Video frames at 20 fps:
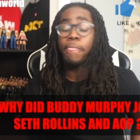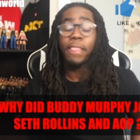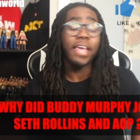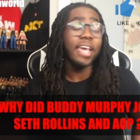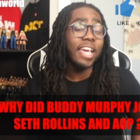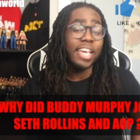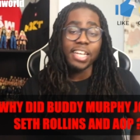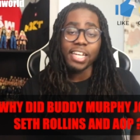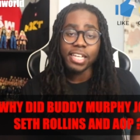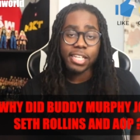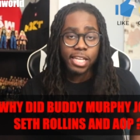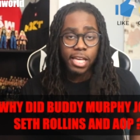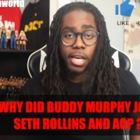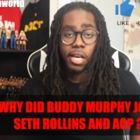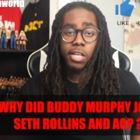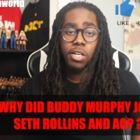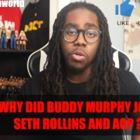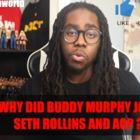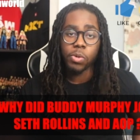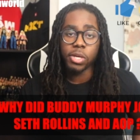any day
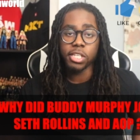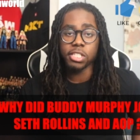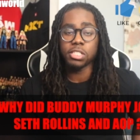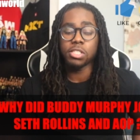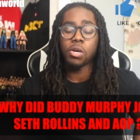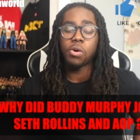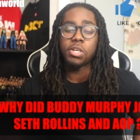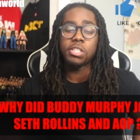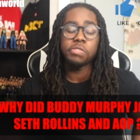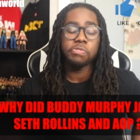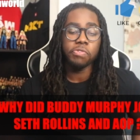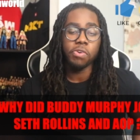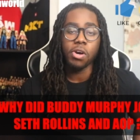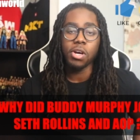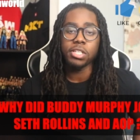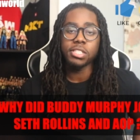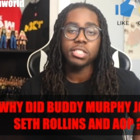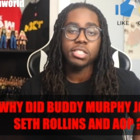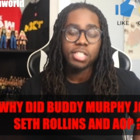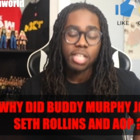of the week. So as far
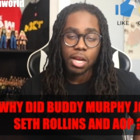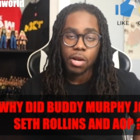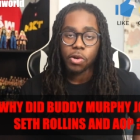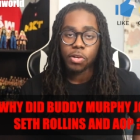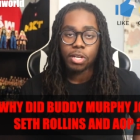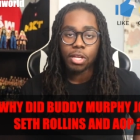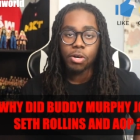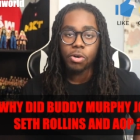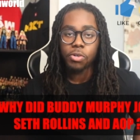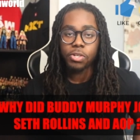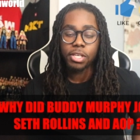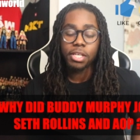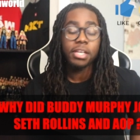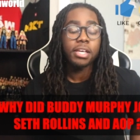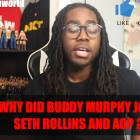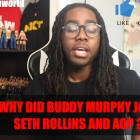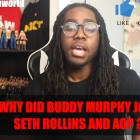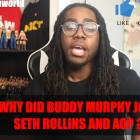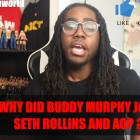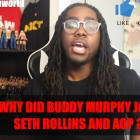as Sarah Logan
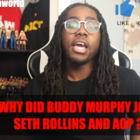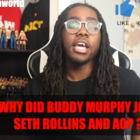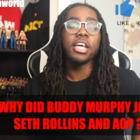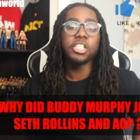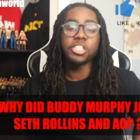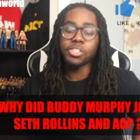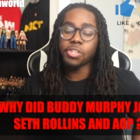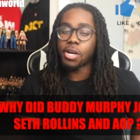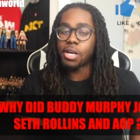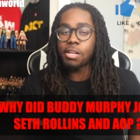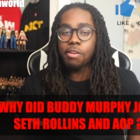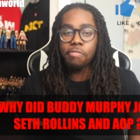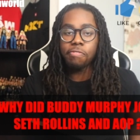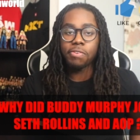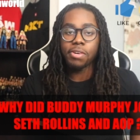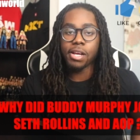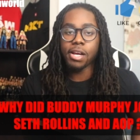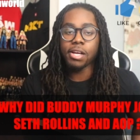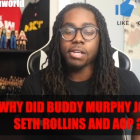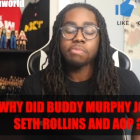and Charlotte
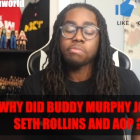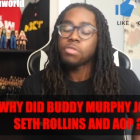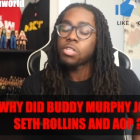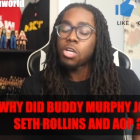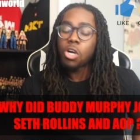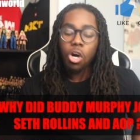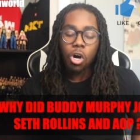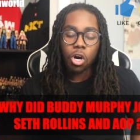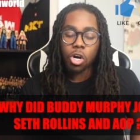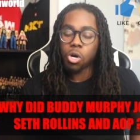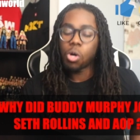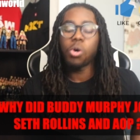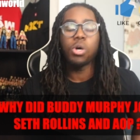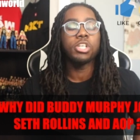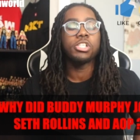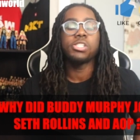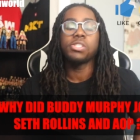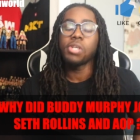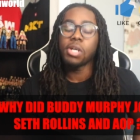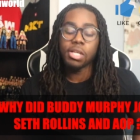Flair, of course
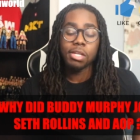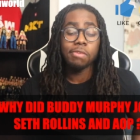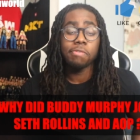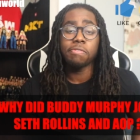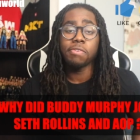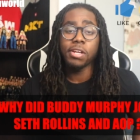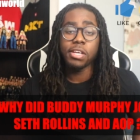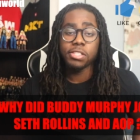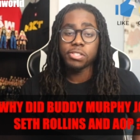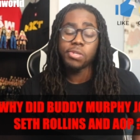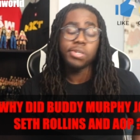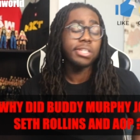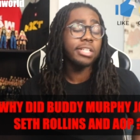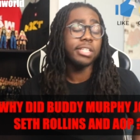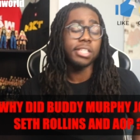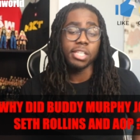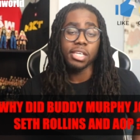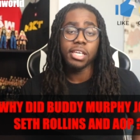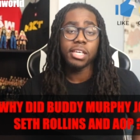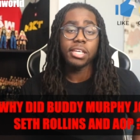Charlotte Flair is going
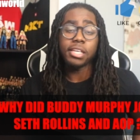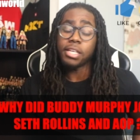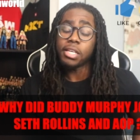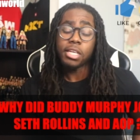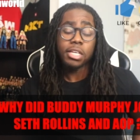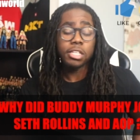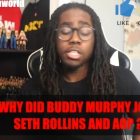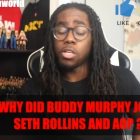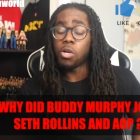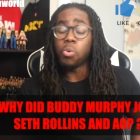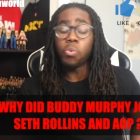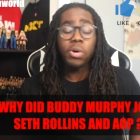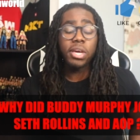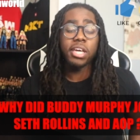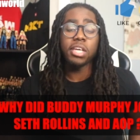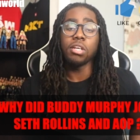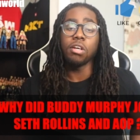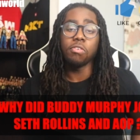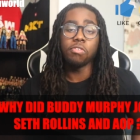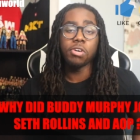to get the
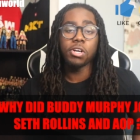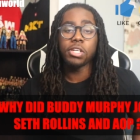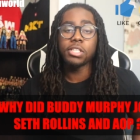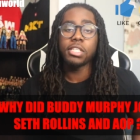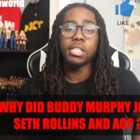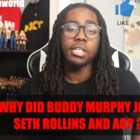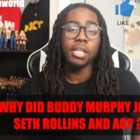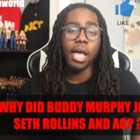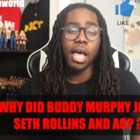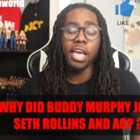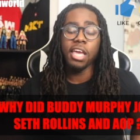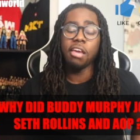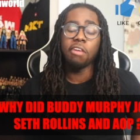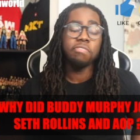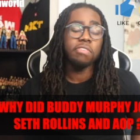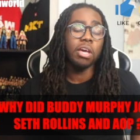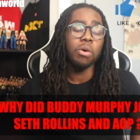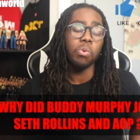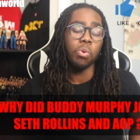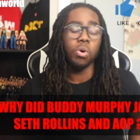win over her tonight if
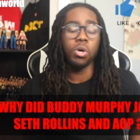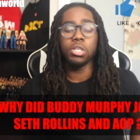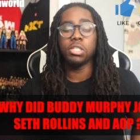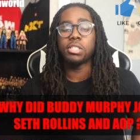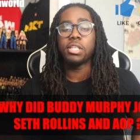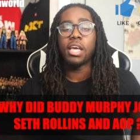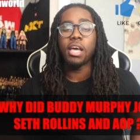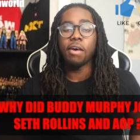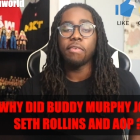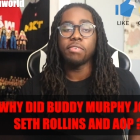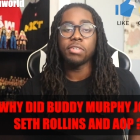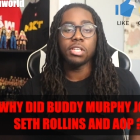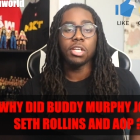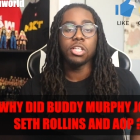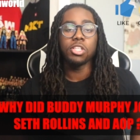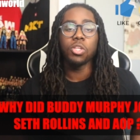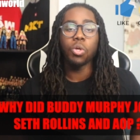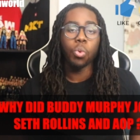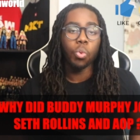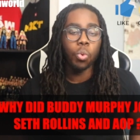they was to have
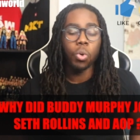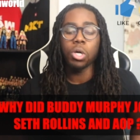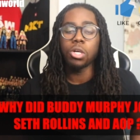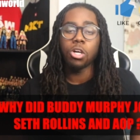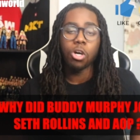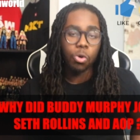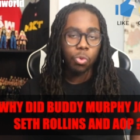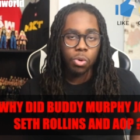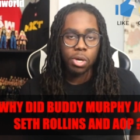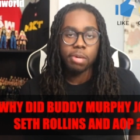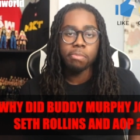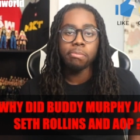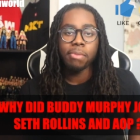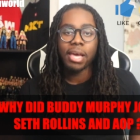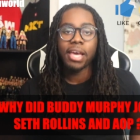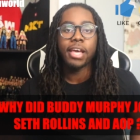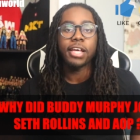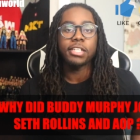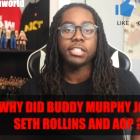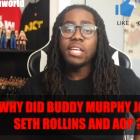another one-on-one
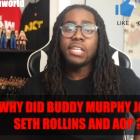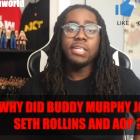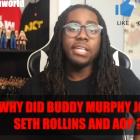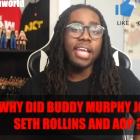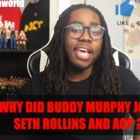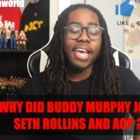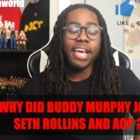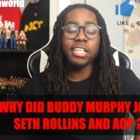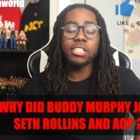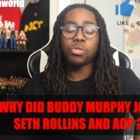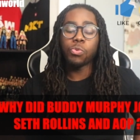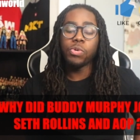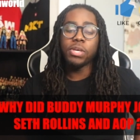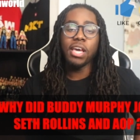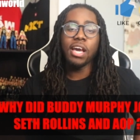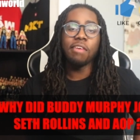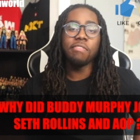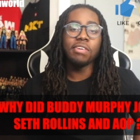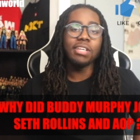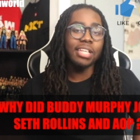match. Next, we
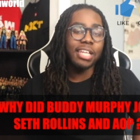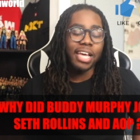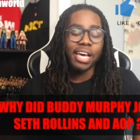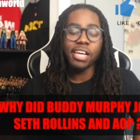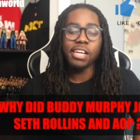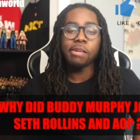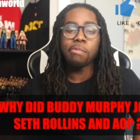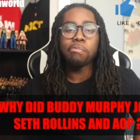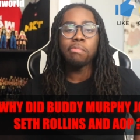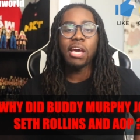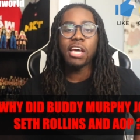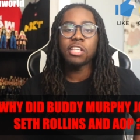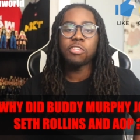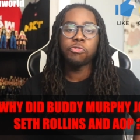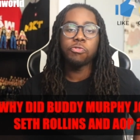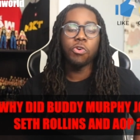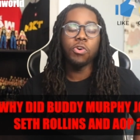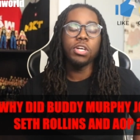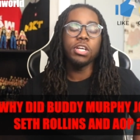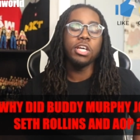have a ladder match
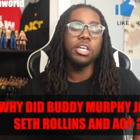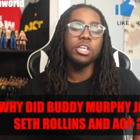for the